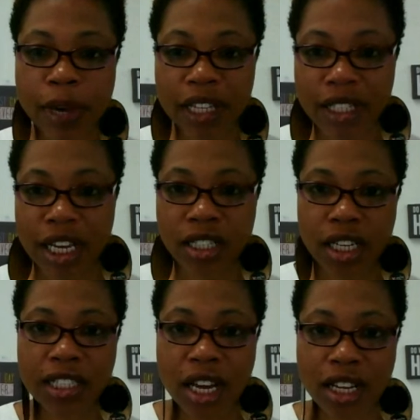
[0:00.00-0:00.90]
by the
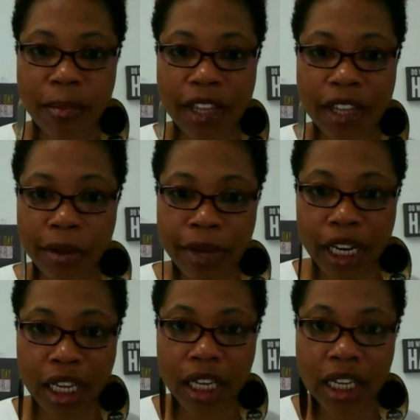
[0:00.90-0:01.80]
session. That's how they make their
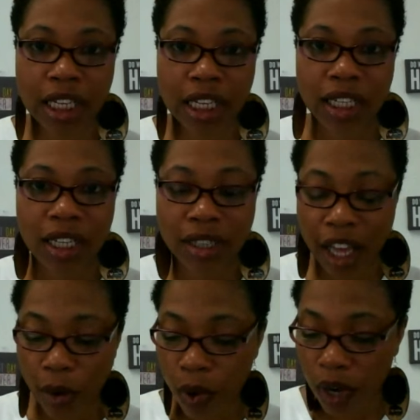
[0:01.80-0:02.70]
money.
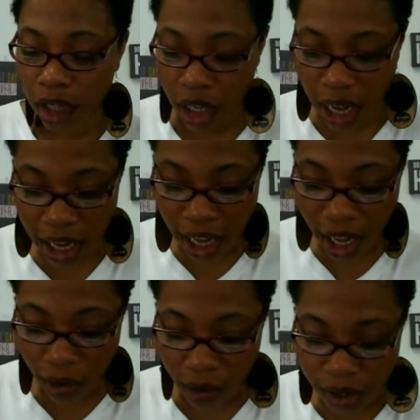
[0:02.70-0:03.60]
They work 9
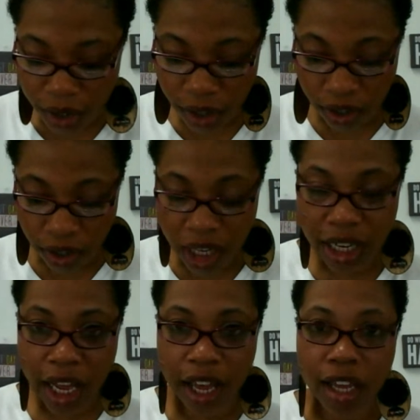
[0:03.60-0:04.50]
hours a
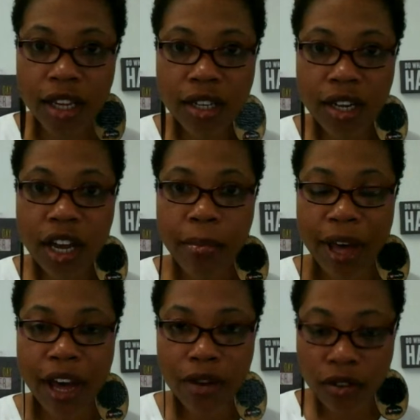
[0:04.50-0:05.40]
day.
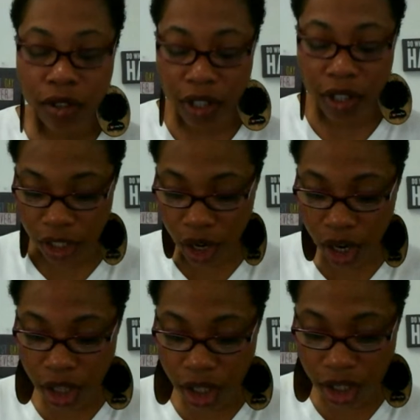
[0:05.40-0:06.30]
They
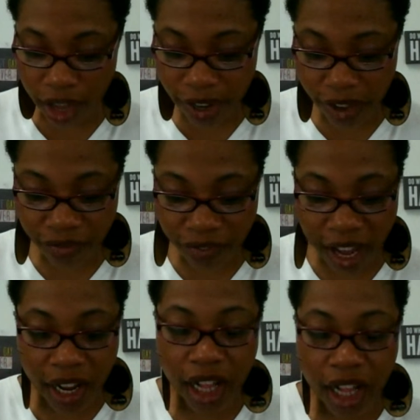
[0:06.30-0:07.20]
charge
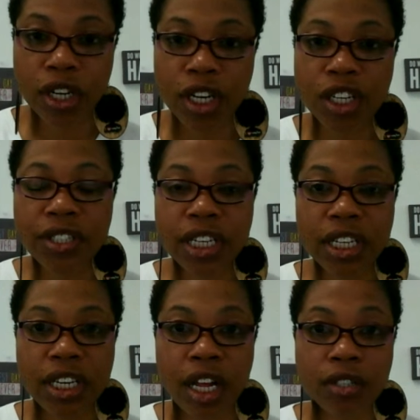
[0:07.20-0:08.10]
$75 or
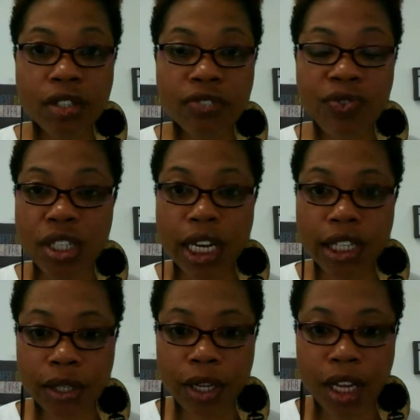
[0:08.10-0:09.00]
$110 for a
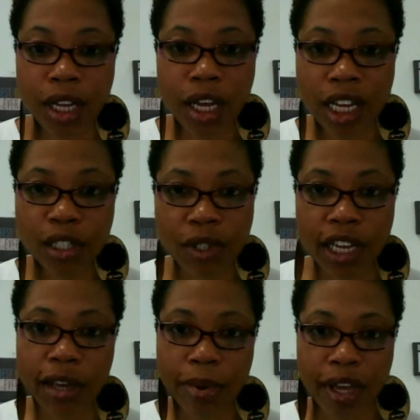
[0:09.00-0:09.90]
session, and that's what they get